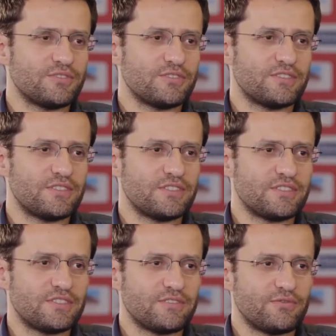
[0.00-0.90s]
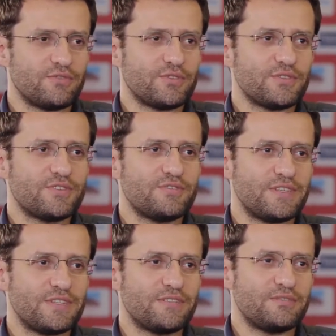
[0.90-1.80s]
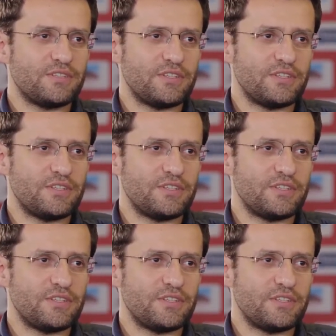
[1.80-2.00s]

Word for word: because this is the first event of the